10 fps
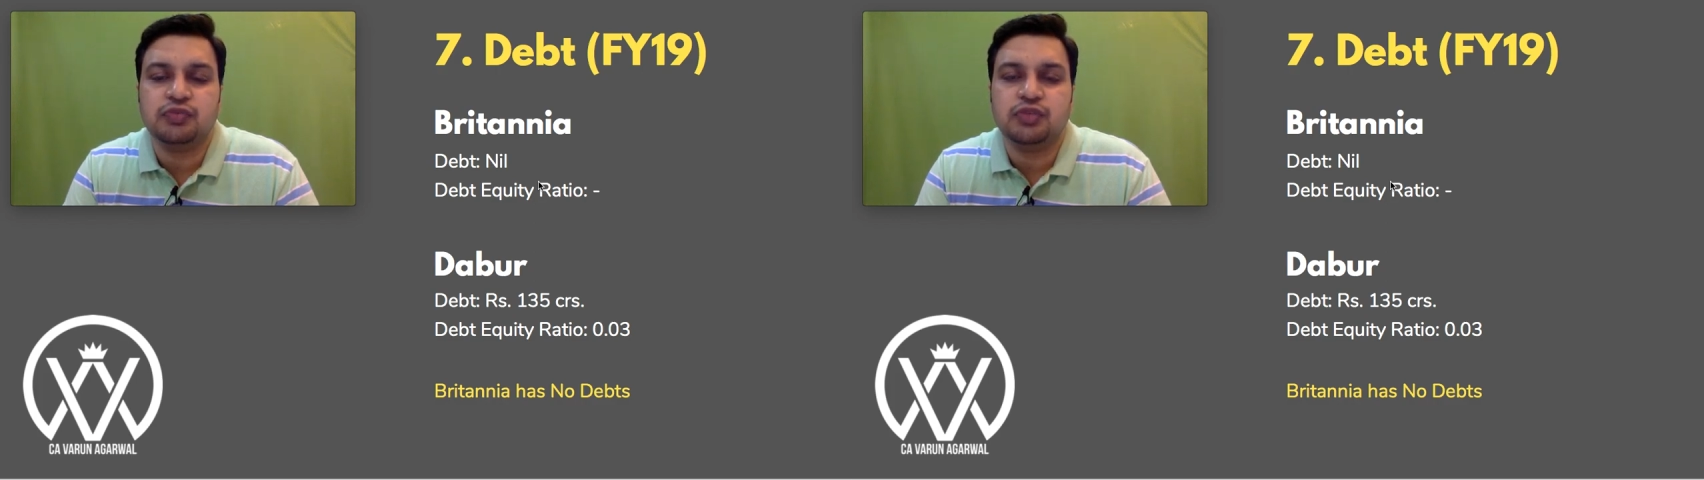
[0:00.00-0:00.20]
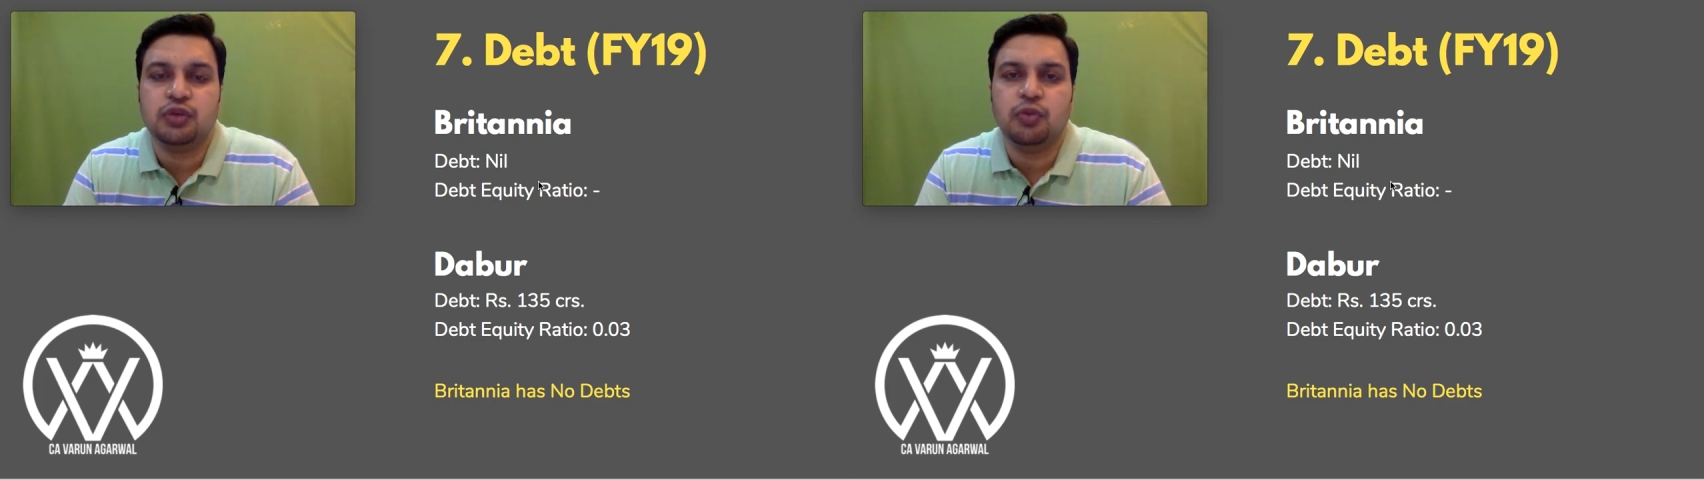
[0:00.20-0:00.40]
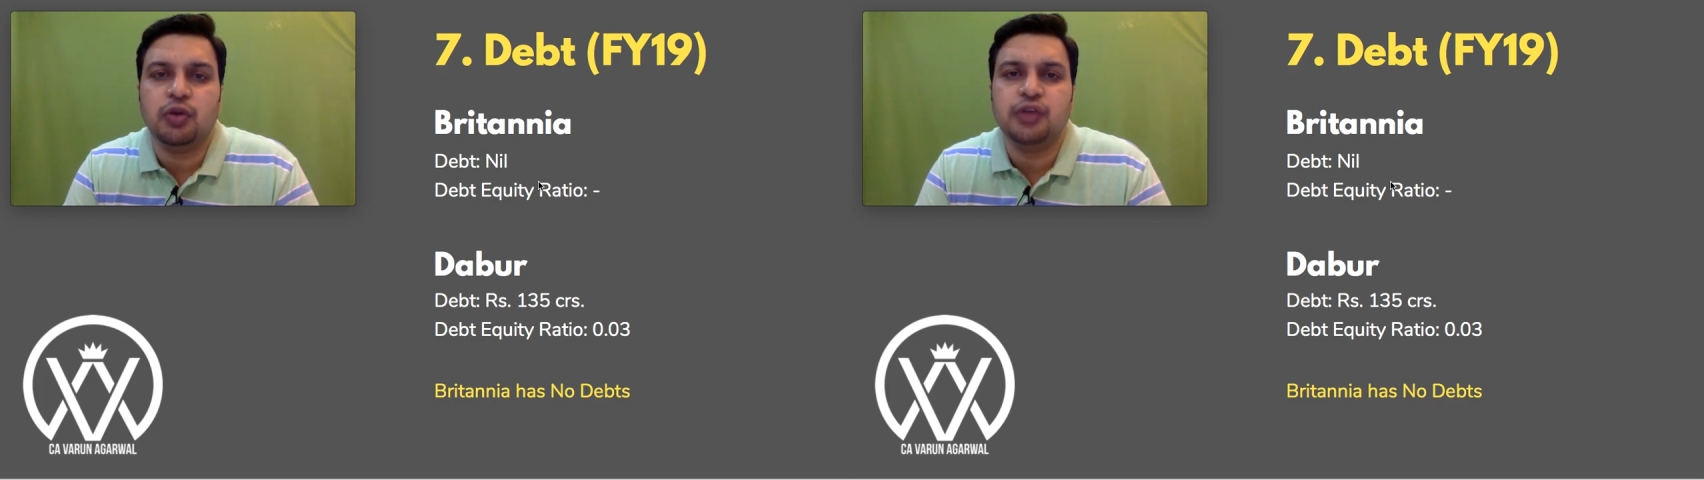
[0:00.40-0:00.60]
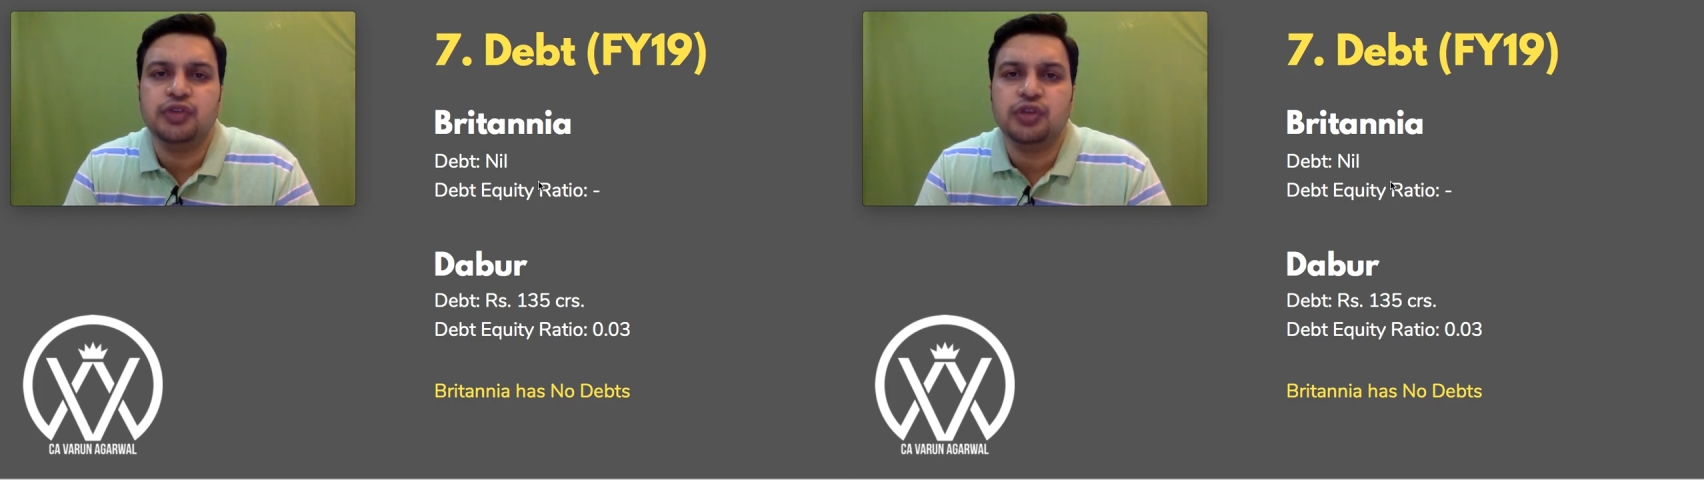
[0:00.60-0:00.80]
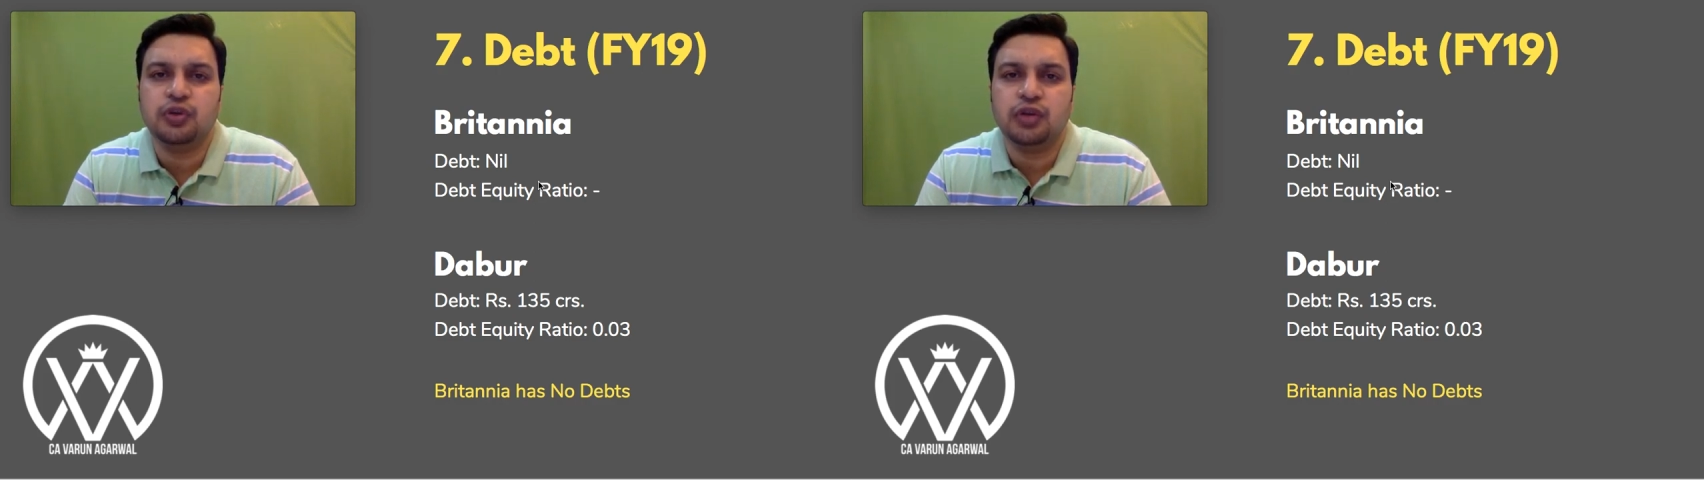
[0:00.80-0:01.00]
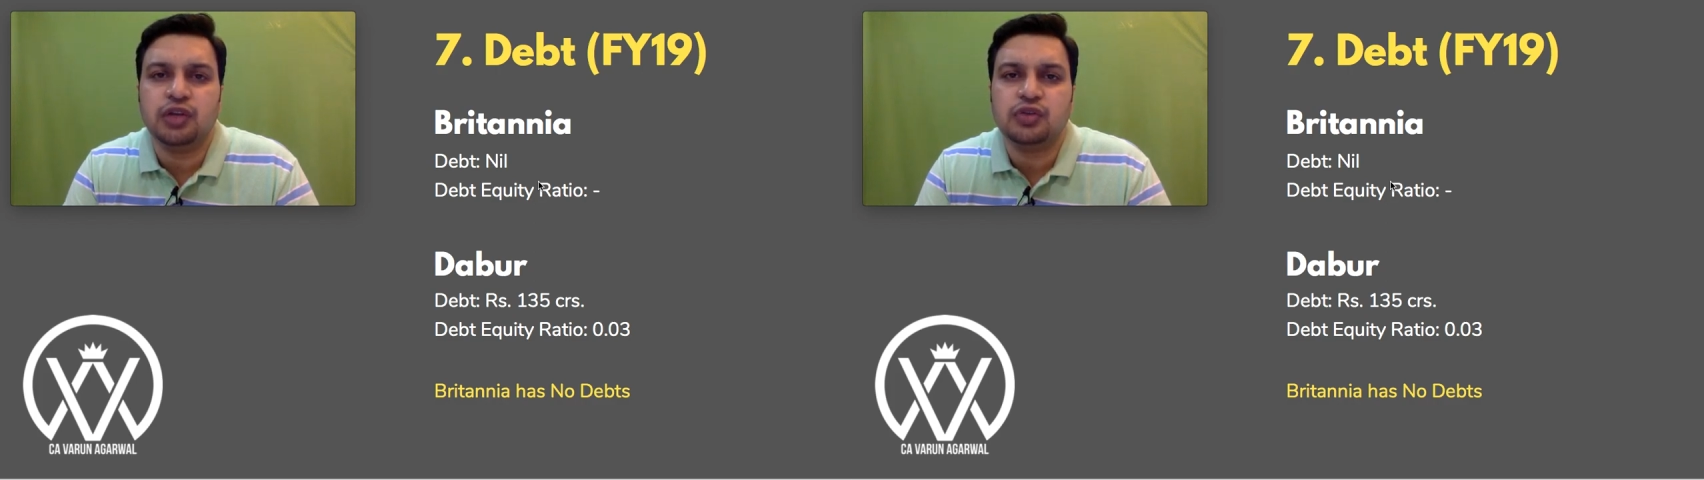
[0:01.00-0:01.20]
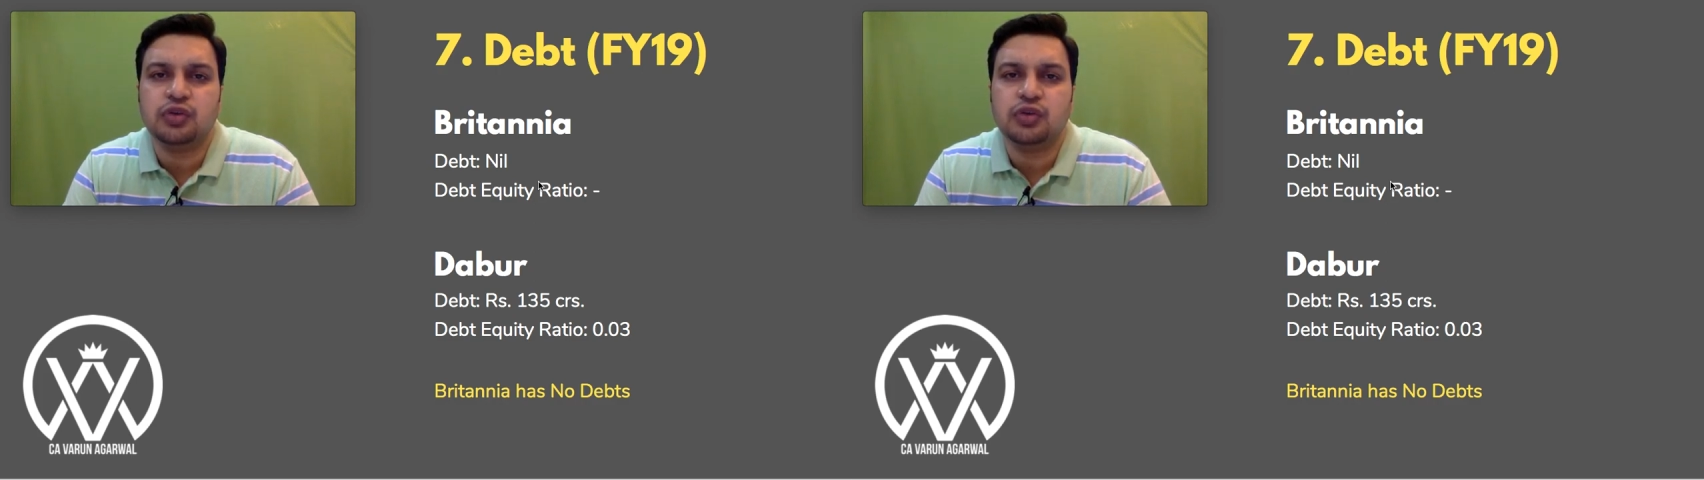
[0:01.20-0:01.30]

0.03.